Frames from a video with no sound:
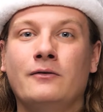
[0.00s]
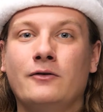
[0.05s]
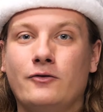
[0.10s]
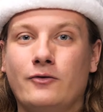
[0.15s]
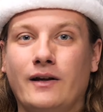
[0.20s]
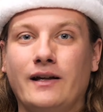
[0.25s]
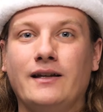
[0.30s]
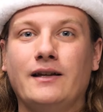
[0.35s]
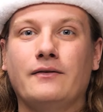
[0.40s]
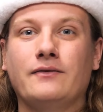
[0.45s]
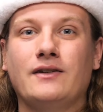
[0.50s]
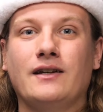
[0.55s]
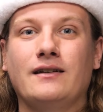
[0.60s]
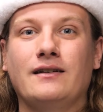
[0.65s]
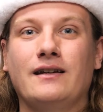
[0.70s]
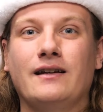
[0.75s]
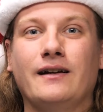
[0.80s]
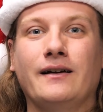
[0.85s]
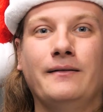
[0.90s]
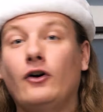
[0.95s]
Great gift
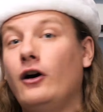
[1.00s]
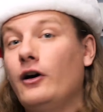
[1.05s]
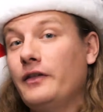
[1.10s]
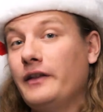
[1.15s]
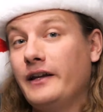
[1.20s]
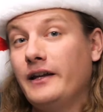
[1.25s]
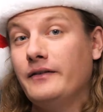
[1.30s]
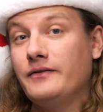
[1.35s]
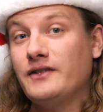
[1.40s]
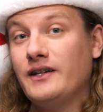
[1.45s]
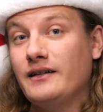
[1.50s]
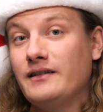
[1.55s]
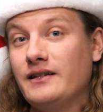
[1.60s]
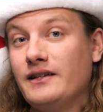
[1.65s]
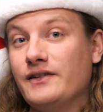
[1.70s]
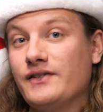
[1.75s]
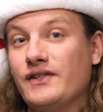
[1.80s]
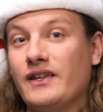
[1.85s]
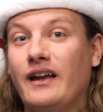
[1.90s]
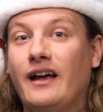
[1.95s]
idea. All the gift
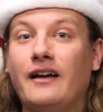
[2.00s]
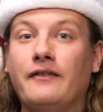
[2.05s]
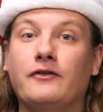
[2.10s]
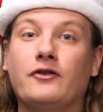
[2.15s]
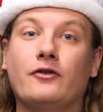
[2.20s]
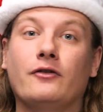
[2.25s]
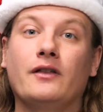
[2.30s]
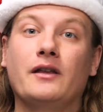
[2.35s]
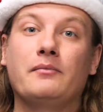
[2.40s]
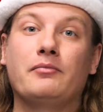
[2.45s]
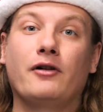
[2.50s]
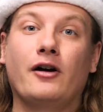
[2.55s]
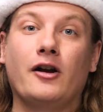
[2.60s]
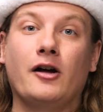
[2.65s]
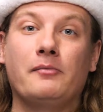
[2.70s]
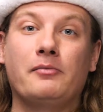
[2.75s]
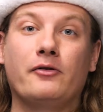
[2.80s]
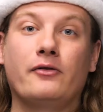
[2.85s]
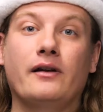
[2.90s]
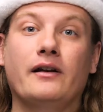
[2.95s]
ideas that I've currently brought
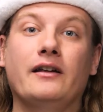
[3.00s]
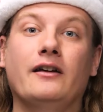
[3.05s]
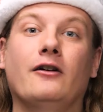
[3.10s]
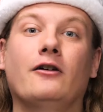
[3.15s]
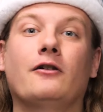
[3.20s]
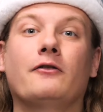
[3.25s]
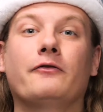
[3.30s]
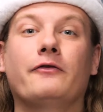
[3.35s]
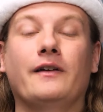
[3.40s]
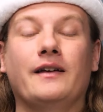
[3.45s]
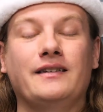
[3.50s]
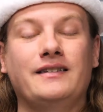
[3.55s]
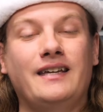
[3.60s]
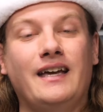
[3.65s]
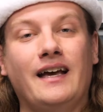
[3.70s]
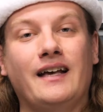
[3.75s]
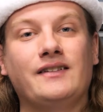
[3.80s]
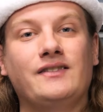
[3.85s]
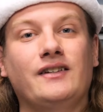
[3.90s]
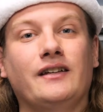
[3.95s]
up already are
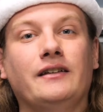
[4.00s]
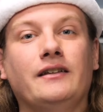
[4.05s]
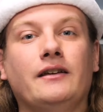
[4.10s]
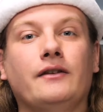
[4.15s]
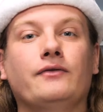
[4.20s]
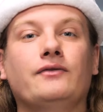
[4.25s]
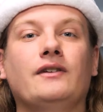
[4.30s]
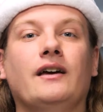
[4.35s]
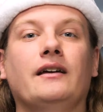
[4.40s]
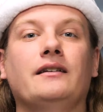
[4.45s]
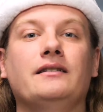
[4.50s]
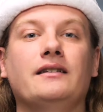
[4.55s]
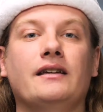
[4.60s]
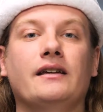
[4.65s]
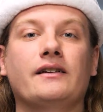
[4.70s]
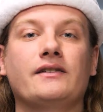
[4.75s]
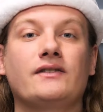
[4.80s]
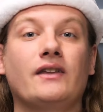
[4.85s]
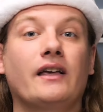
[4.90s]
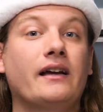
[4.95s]
fantastic gift
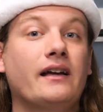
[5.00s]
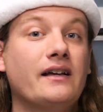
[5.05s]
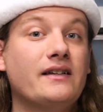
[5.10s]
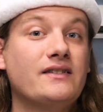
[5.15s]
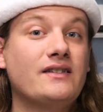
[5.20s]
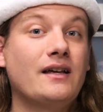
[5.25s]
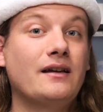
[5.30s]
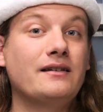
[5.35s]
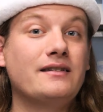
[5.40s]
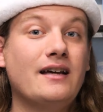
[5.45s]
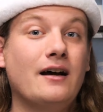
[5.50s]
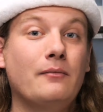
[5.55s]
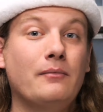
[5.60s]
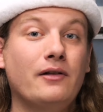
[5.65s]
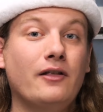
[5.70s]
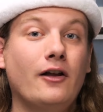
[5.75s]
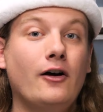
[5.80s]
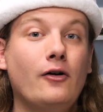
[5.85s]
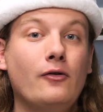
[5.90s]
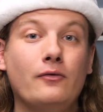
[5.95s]
ideas. Like I said down
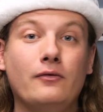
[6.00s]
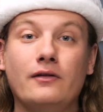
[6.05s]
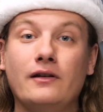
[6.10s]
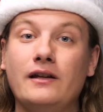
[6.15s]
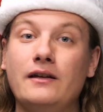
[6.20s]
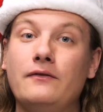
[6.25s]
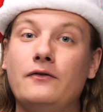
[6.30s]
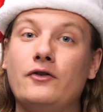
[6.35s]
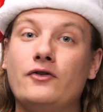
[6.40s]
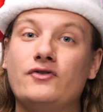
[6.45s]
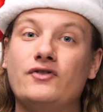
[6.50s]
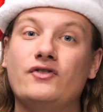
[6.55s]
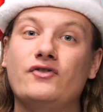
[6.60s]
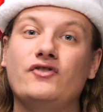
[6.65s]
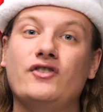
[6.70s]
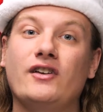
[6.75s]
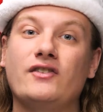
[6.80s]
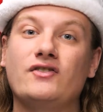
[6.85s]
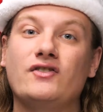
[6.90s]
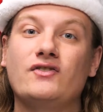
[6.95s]
below, leave your
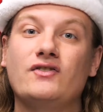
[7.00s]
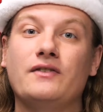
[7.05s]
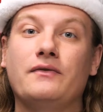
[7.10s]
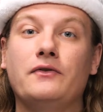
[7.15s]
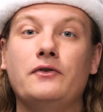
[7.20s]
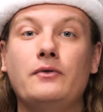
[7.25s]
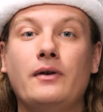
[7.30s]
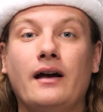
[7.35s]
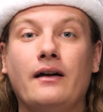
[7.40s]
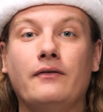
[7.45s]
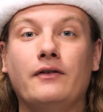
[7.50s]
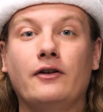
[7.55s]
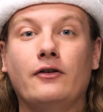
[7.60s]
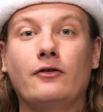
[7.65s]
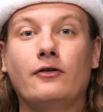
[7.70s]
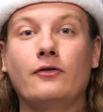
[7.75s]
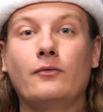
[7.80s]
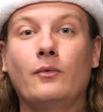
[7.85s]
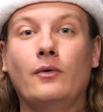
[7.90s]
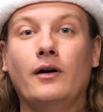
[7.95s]
suggestions if you haven't
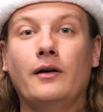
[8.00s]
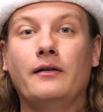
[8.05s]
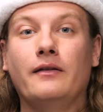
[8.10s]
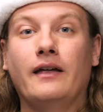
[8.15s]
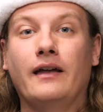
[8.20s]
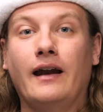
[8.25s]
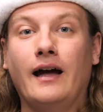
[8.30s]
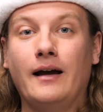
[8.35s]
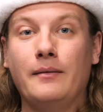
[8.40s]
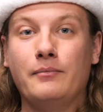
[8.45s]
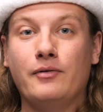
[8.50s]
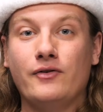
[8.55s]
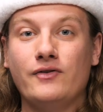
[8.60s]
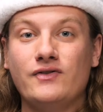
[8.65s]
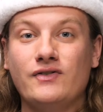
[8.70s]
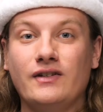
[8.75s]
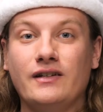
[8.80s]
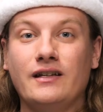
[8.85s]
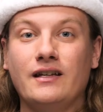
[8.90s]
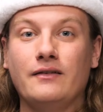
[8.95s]
heard one that I'm
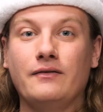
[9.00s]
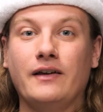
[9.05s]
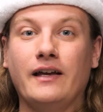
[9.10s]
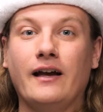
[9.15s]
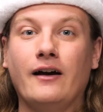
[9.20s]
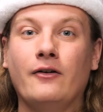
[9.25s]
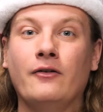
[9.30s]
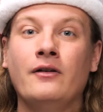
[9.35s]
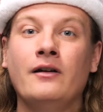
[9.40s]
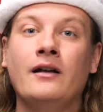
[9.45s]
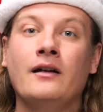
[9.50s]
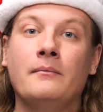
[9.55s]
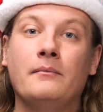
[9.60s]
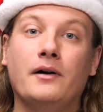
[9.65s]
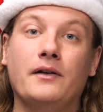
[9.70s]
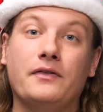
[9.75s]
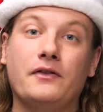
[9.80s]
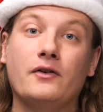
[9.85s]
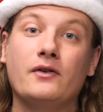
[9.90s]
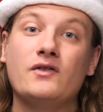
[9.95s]
personally giving out.
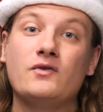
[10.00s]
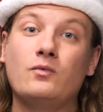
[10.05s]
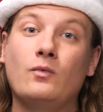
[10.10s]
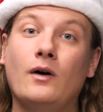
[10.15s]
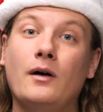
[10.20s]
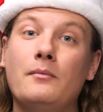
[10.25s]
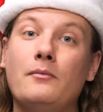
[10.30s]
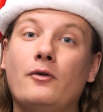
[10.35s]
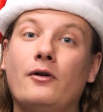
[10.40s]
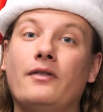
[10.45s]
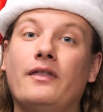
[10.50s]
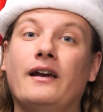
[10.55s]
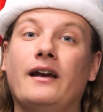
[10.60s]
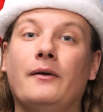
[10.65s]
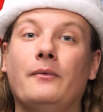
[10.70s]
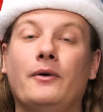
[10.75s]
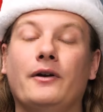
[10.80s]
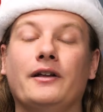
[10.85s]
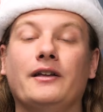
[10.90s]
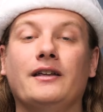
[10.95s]
But there is one more that I
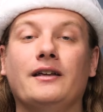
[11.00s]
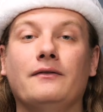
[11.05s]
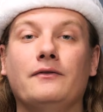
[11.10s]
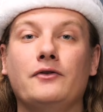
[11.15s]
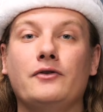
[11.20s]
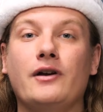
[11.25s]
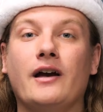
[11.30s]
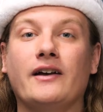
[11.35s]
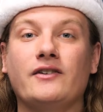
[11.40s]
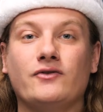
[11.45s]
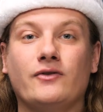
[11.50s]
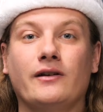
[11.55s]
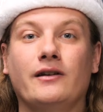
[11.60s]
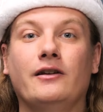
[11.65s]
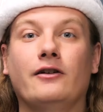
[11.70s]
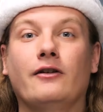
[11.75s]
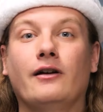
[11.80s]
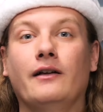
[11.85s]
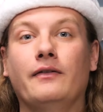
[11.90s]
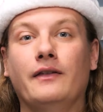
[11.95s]
want to give you guys right
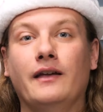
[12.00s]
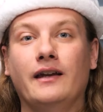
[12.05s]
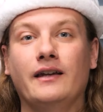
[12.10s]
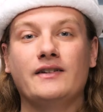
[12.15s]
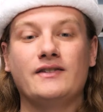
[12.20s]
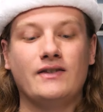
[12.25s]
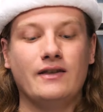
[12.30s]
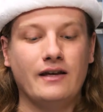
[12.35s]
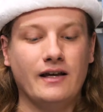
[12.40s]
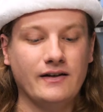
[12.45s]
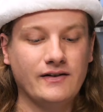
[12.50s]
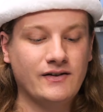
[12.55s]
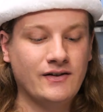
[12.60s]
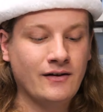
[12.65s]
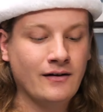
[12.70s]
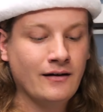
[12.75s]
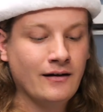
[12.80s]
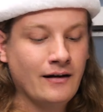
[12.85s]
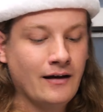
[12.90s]
here, and it is this.